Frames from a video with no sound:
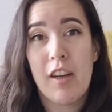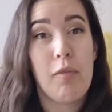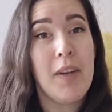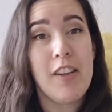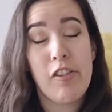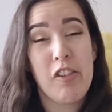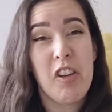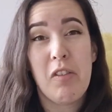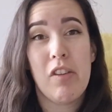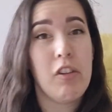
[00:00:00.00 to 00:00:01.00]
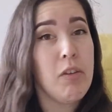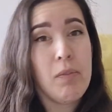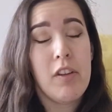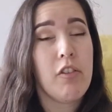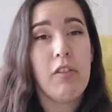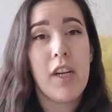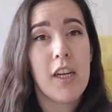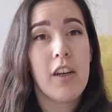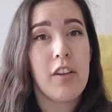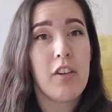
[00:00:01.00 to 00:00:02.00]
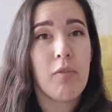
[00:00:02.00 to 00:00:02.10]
I've made stew and soups. It's really good.